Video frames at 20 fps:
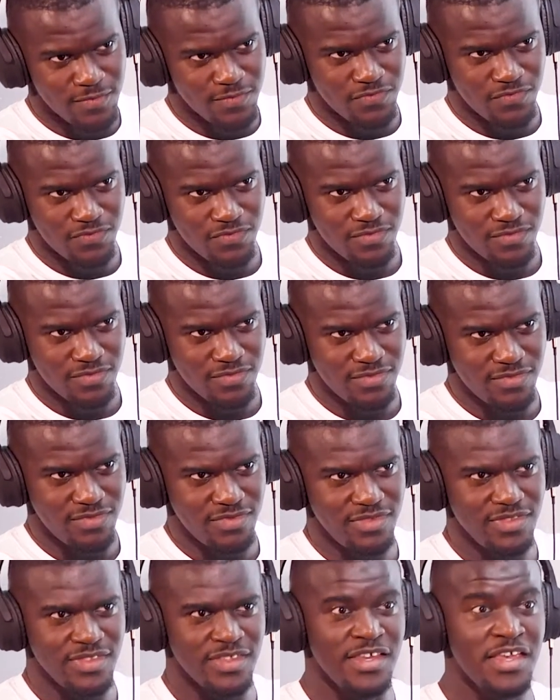Oh yeah.
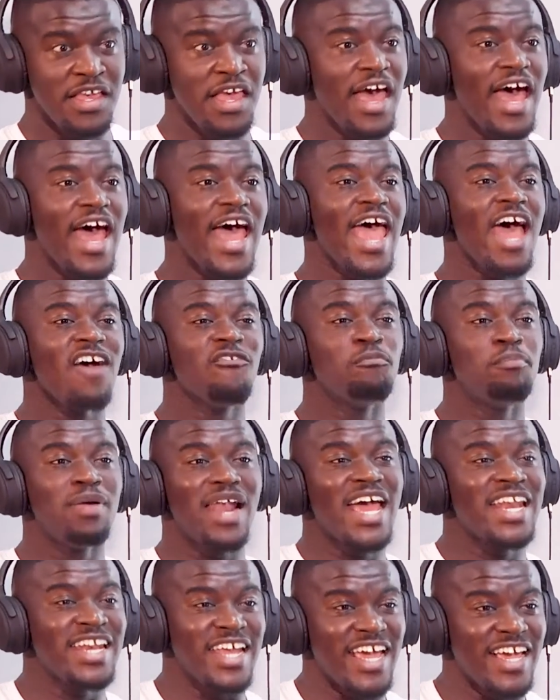I have
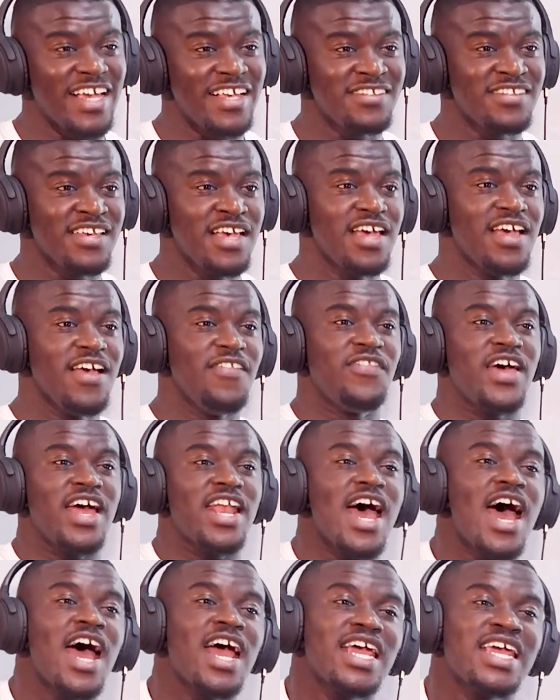plan A's that
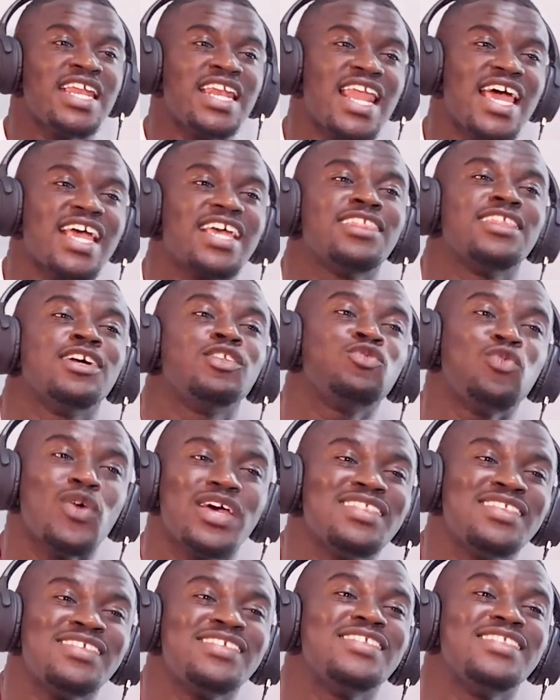are in like the
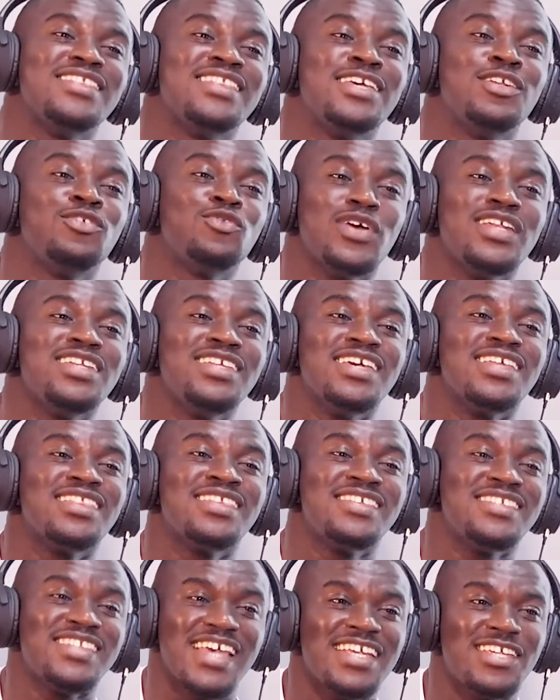twenty the twentieth
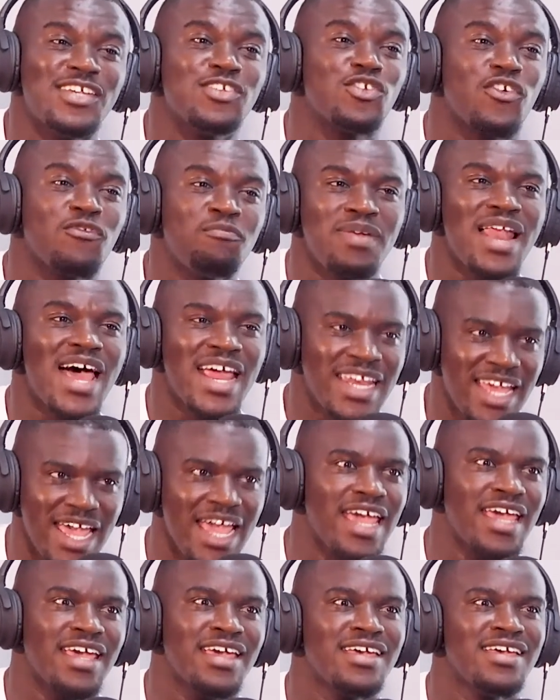stages plan of plan
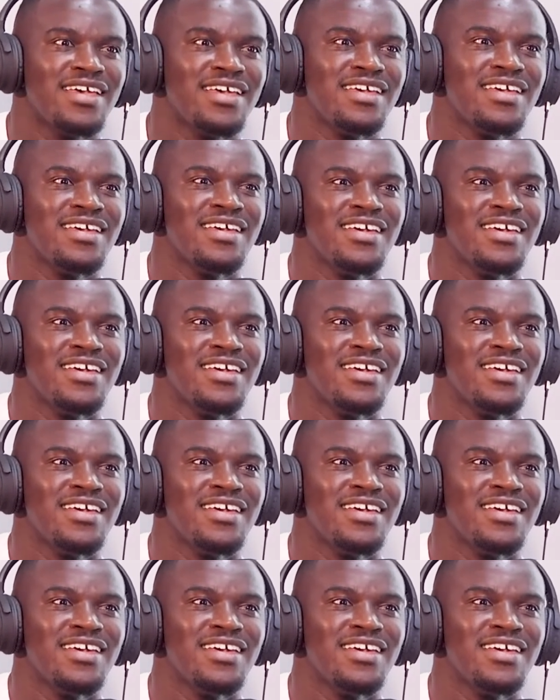A. A.